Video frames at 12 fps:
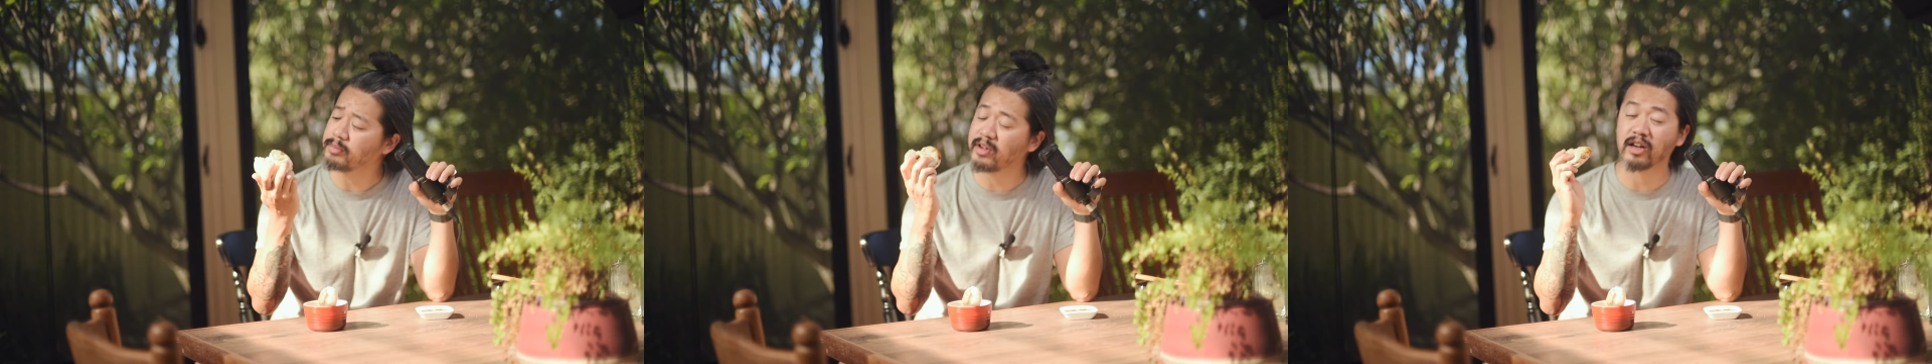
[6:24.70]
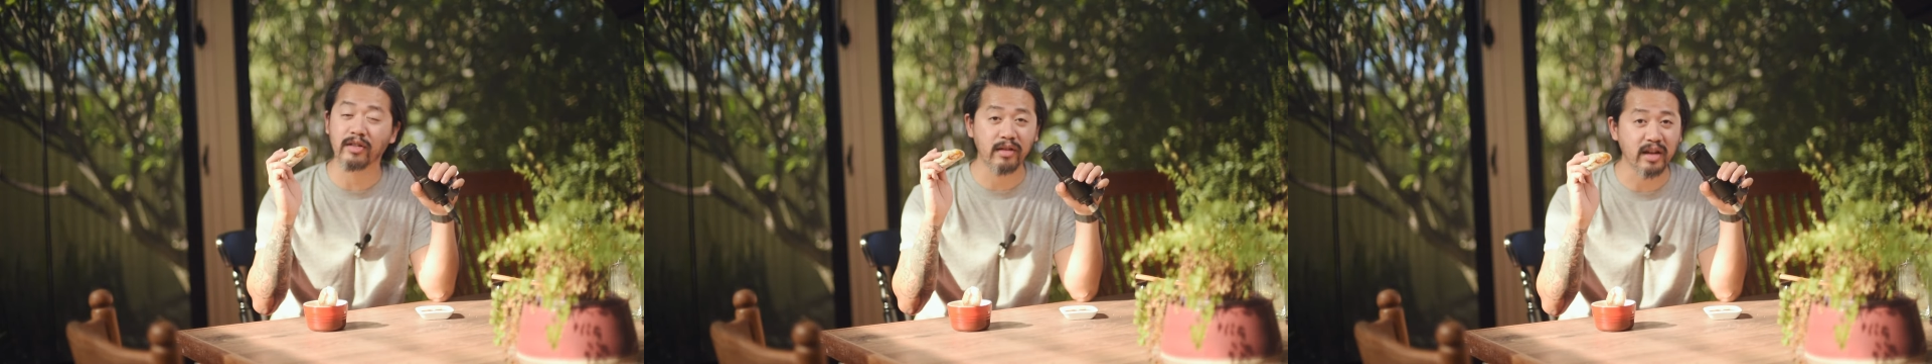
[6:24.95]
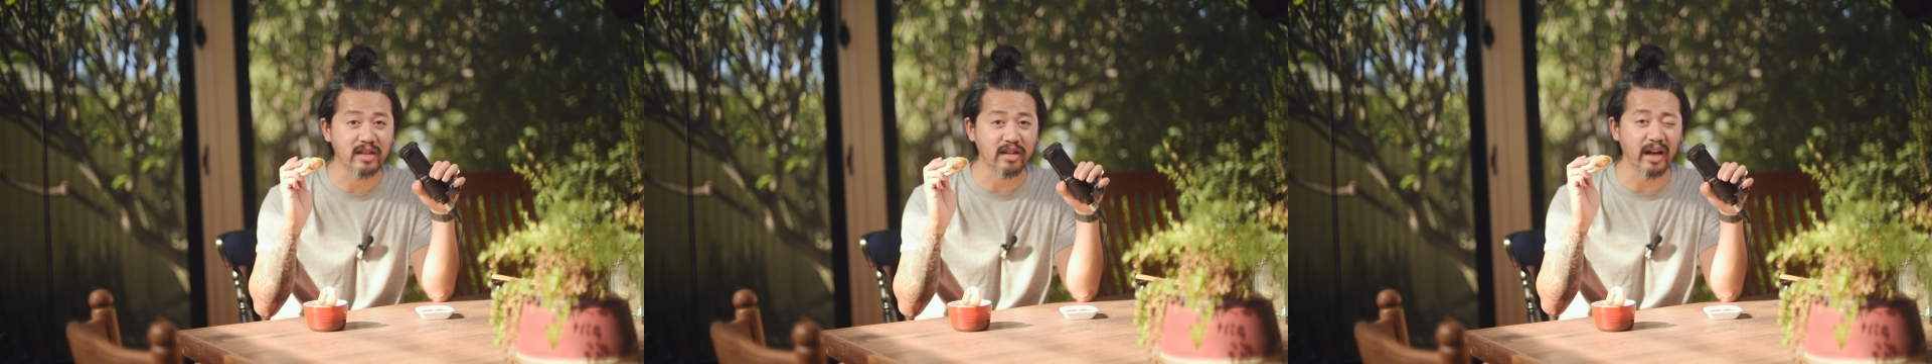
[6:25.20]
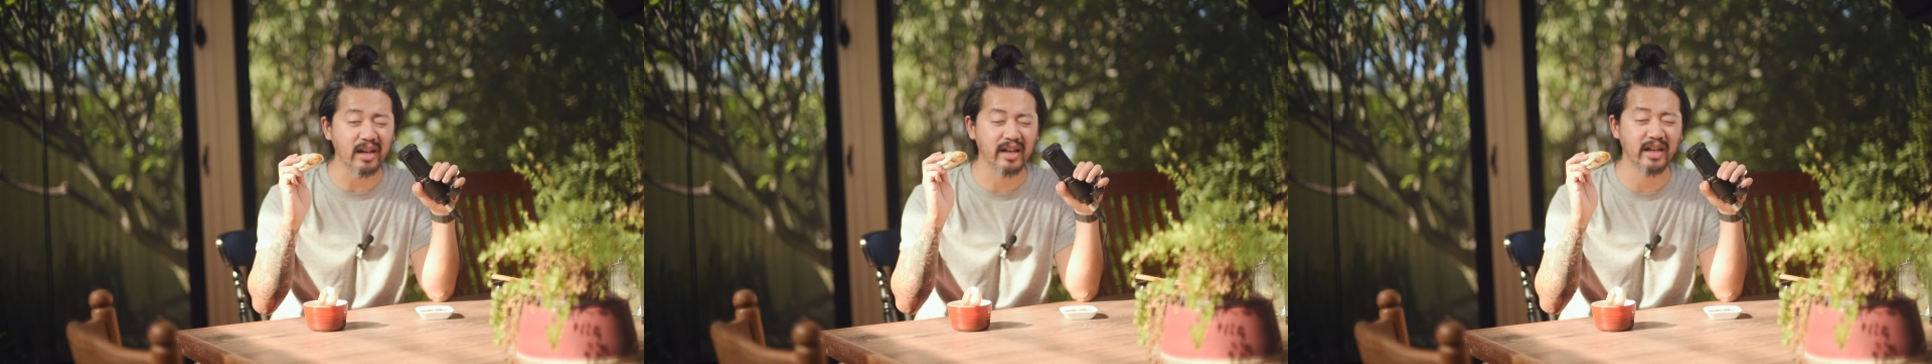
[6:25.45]
bit on thick
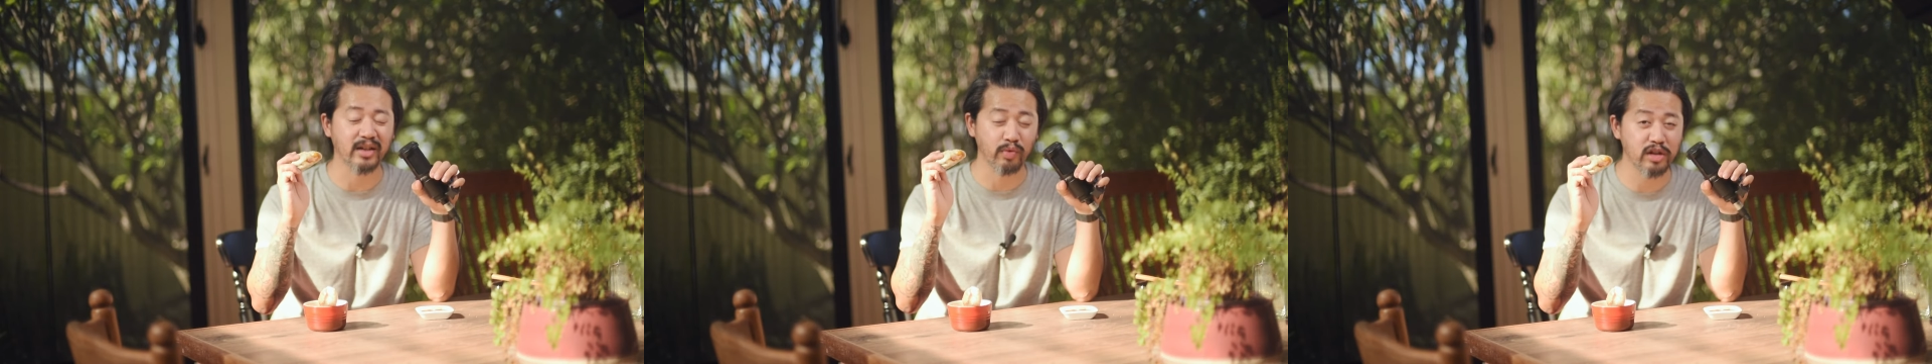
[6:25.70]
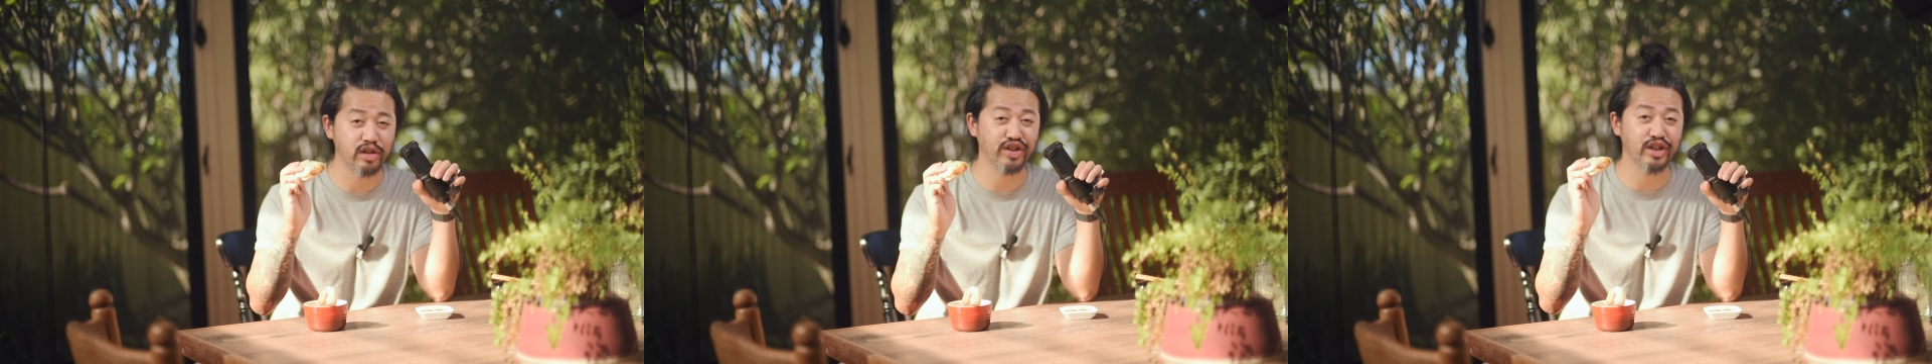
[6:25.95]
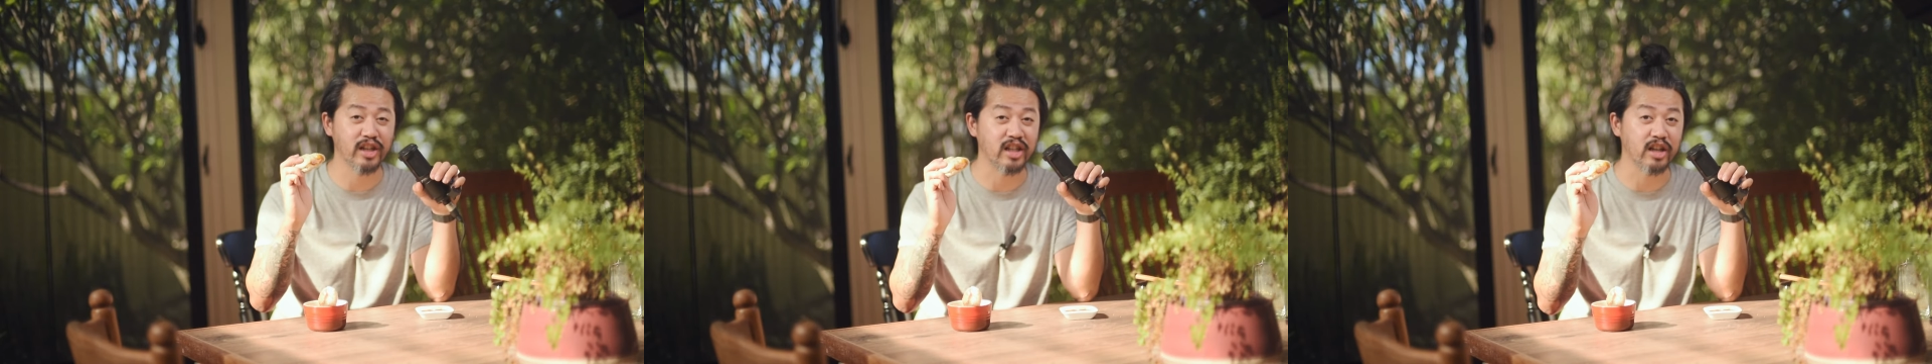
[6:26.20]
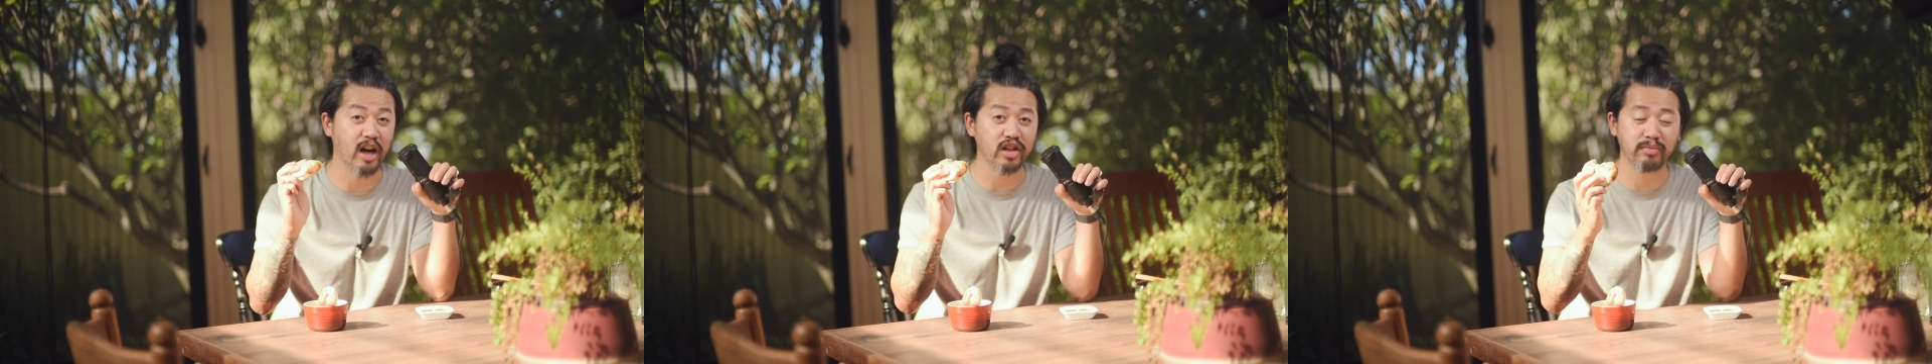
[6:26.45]
side, can reduce the
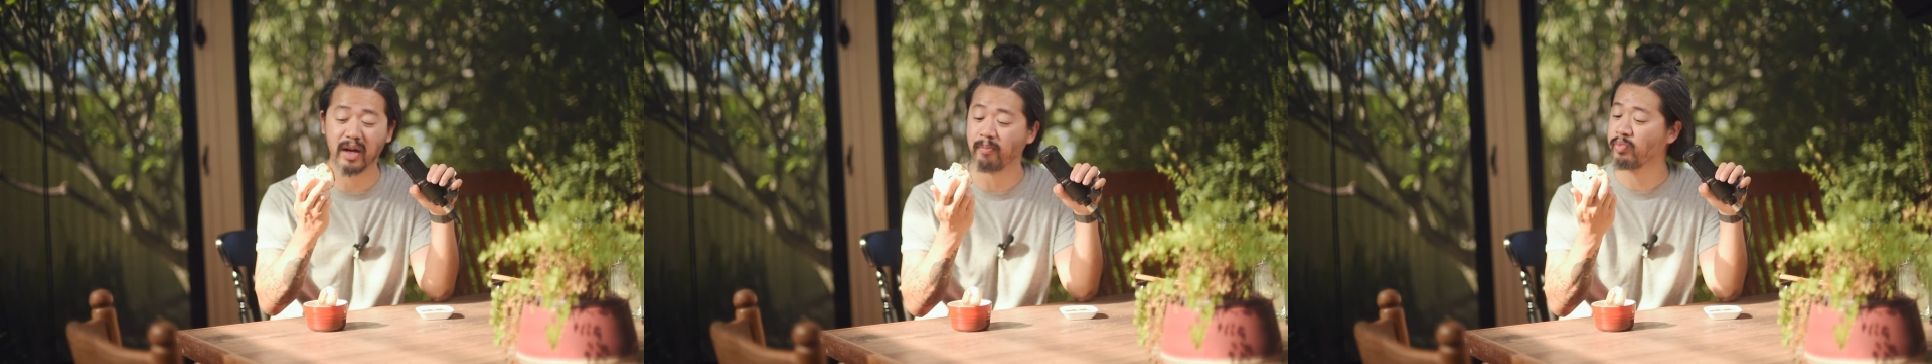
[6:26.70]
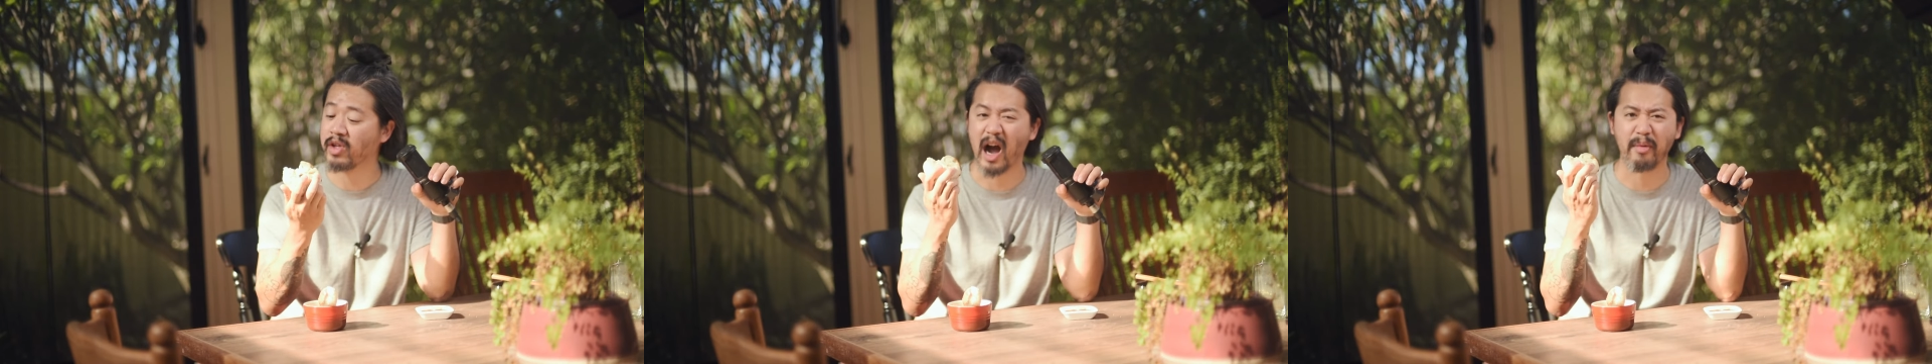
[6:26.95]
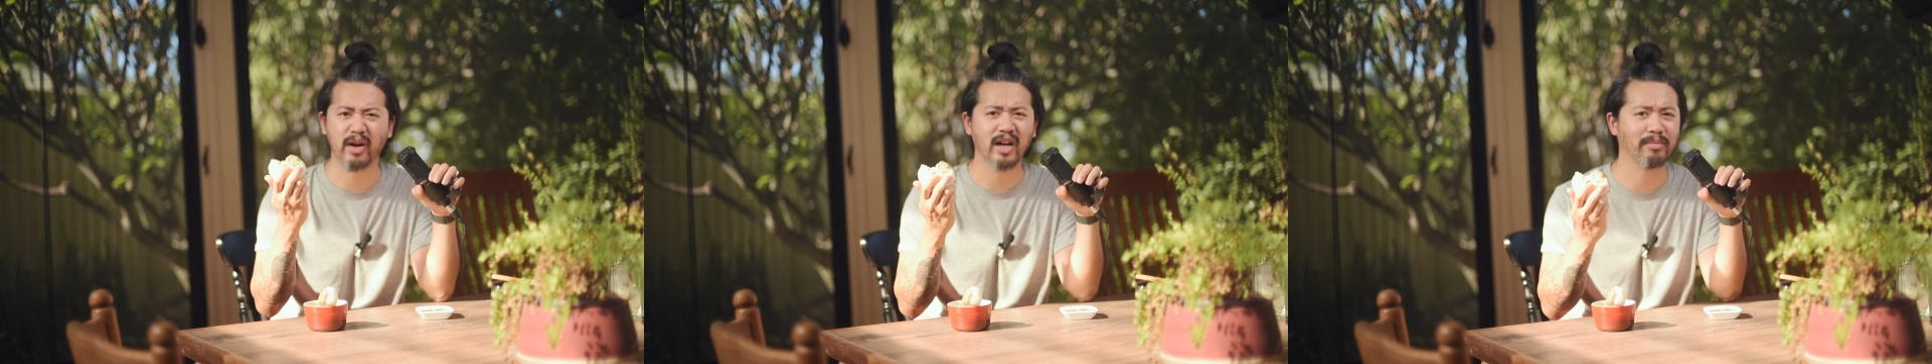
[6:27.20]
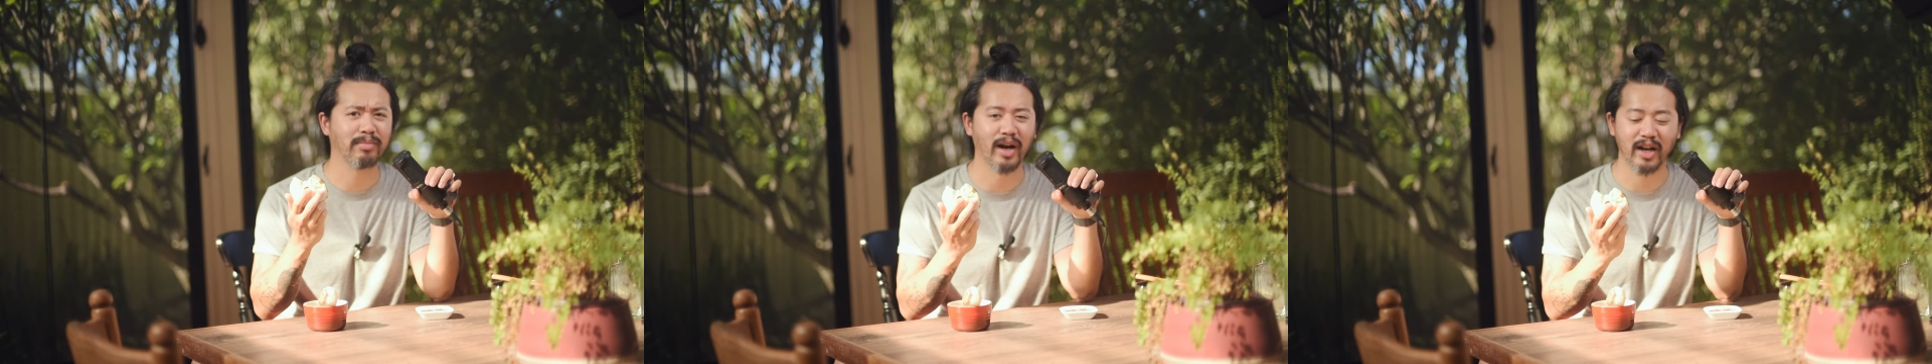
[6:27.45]
starch, but I'm not
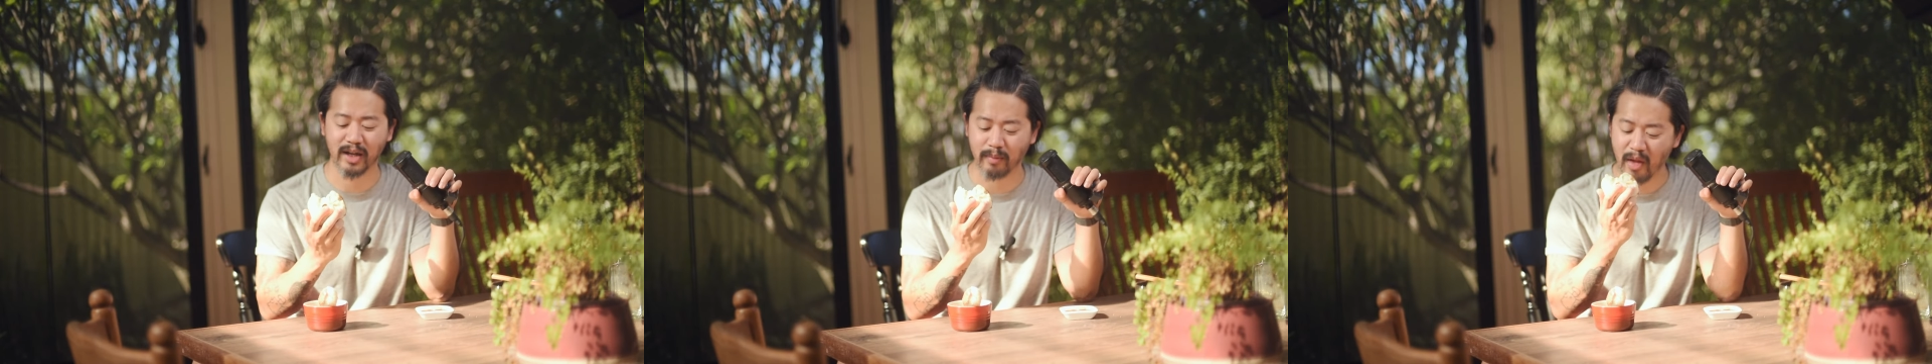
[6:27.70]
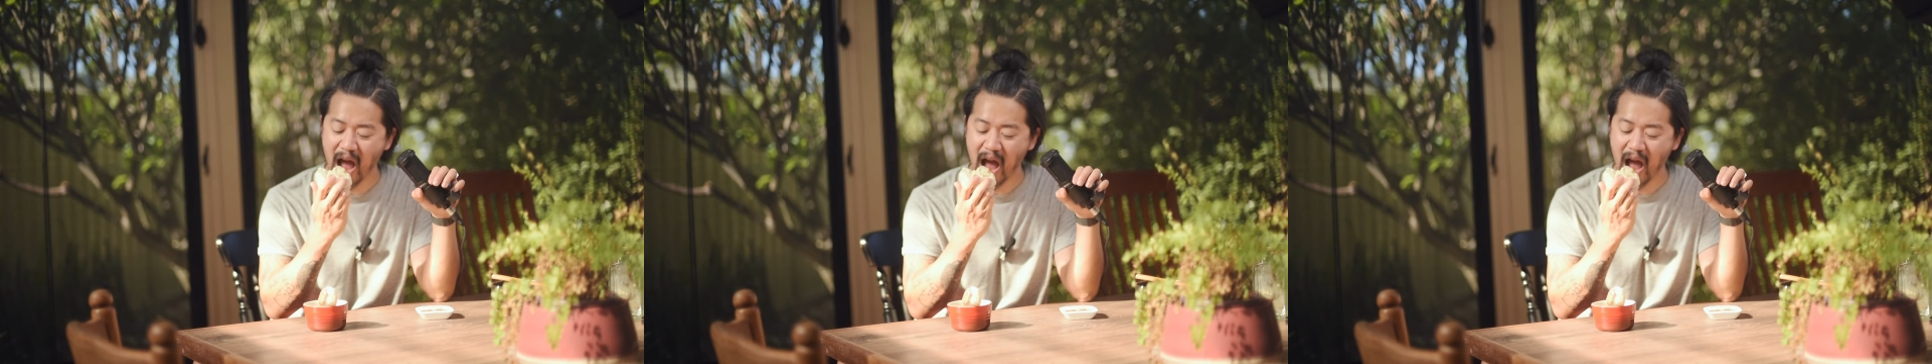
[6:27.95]
complaining.